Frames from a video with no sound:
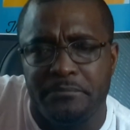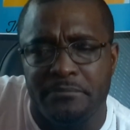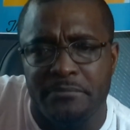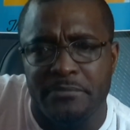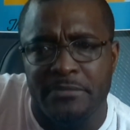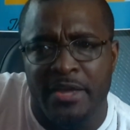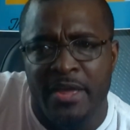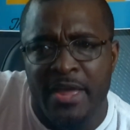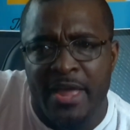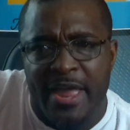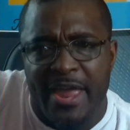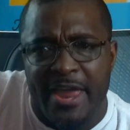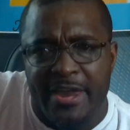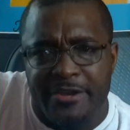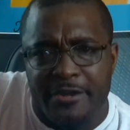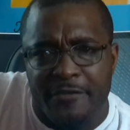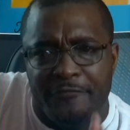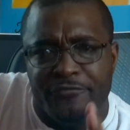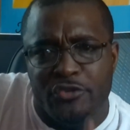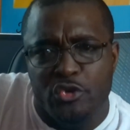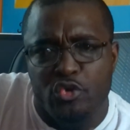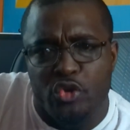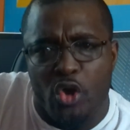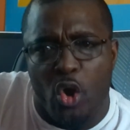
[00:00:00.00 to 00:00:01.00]
And if
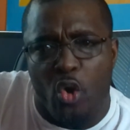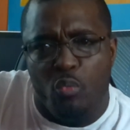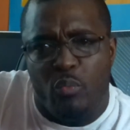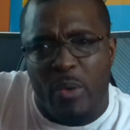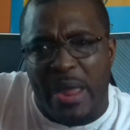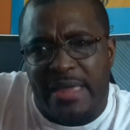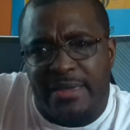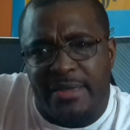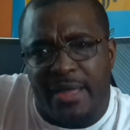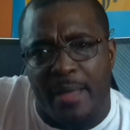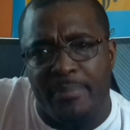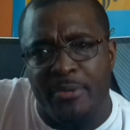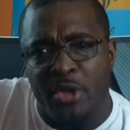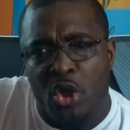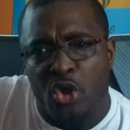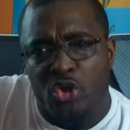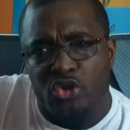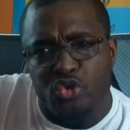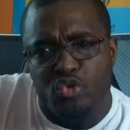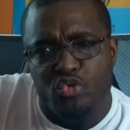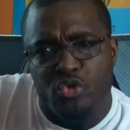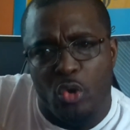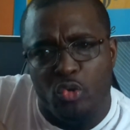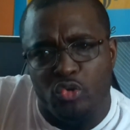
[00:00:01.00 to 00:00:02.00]
you don't wake up, you're
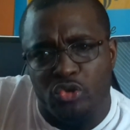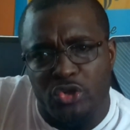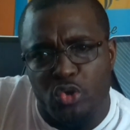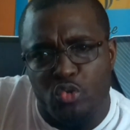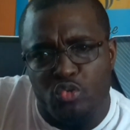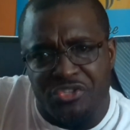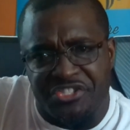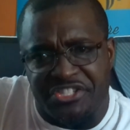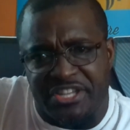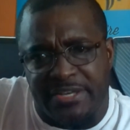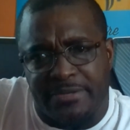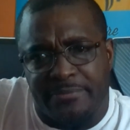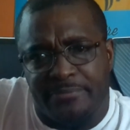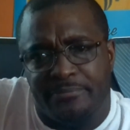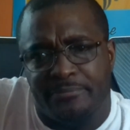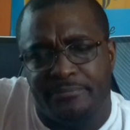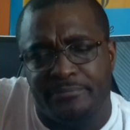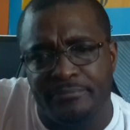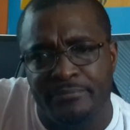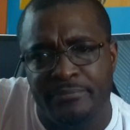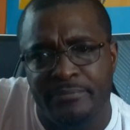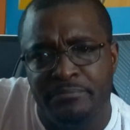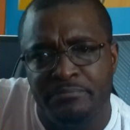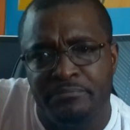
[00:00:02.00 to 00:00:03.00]
going to lose it.
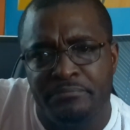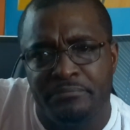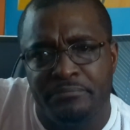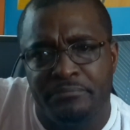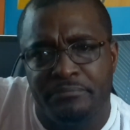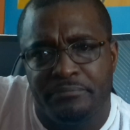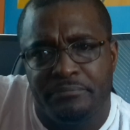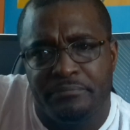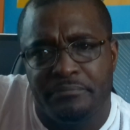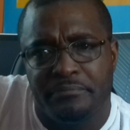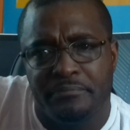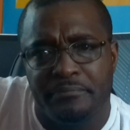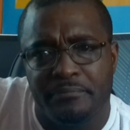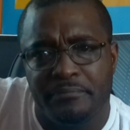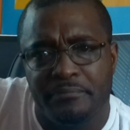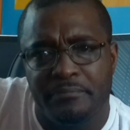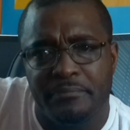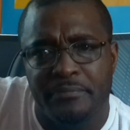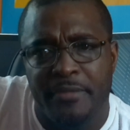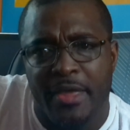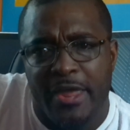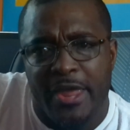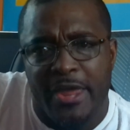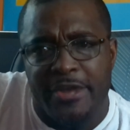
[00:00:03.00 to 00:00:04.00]

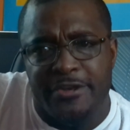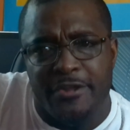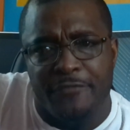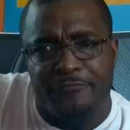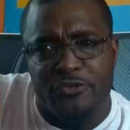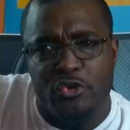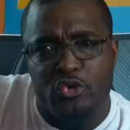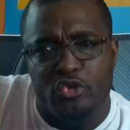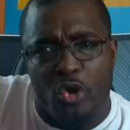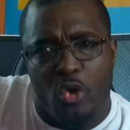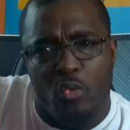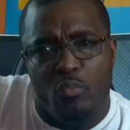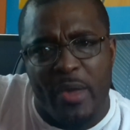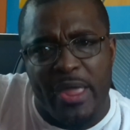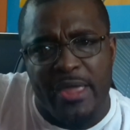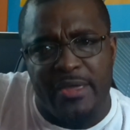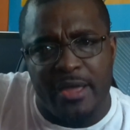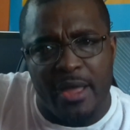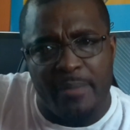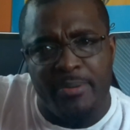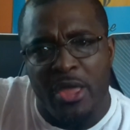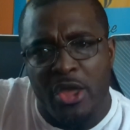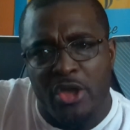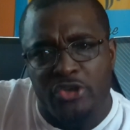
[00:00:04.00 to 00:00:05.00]
And if you don't wake
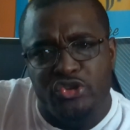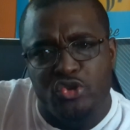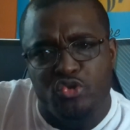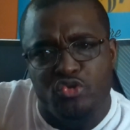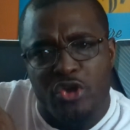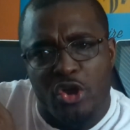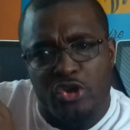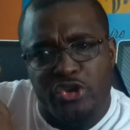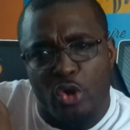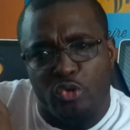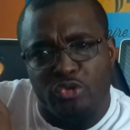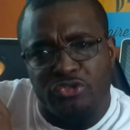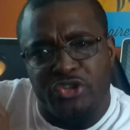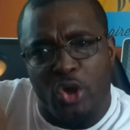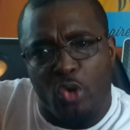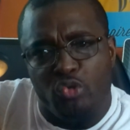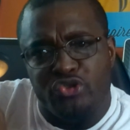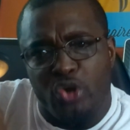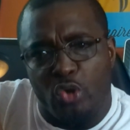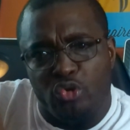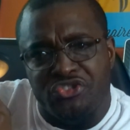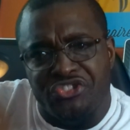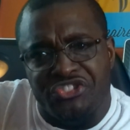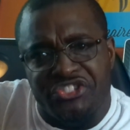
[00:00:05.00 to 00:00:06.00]
up,
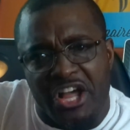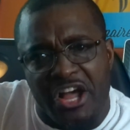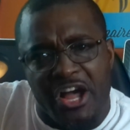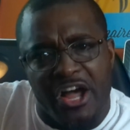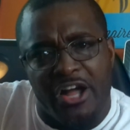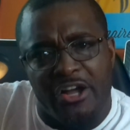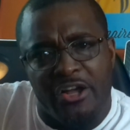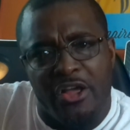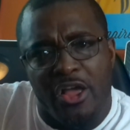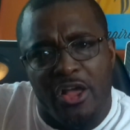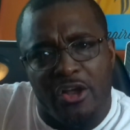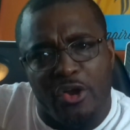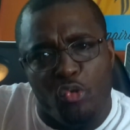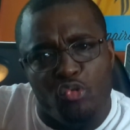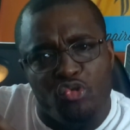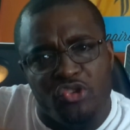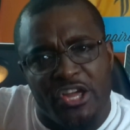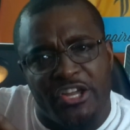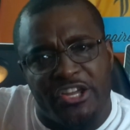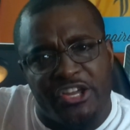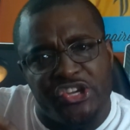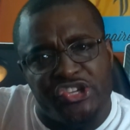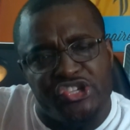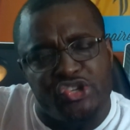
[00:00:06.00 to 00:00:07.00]
your son going to
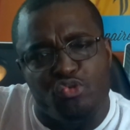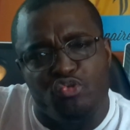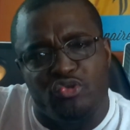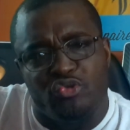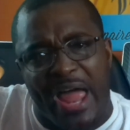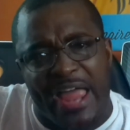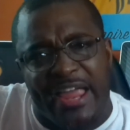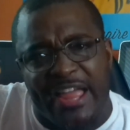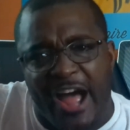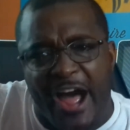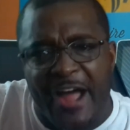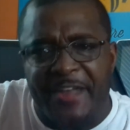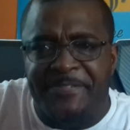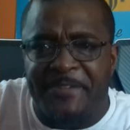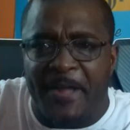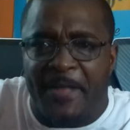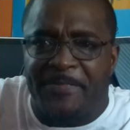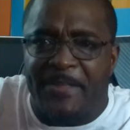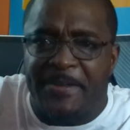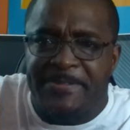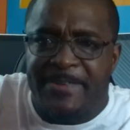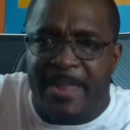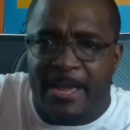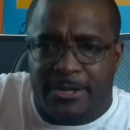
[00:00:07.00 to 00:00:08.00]
look at you like another
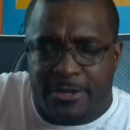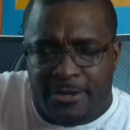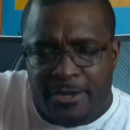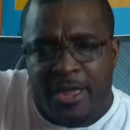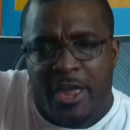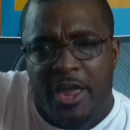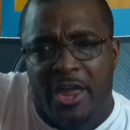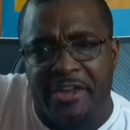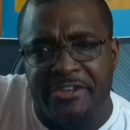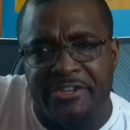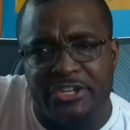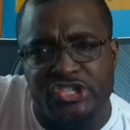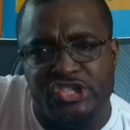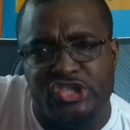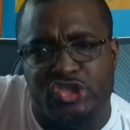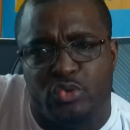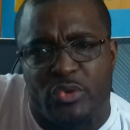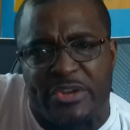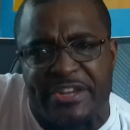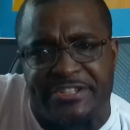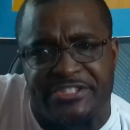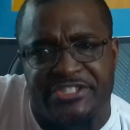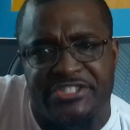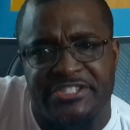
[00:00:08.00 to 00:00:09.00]
nigga in the
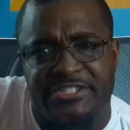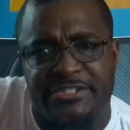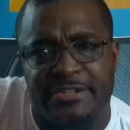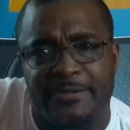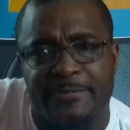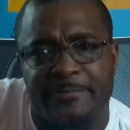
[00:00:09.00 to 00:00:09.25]
streets.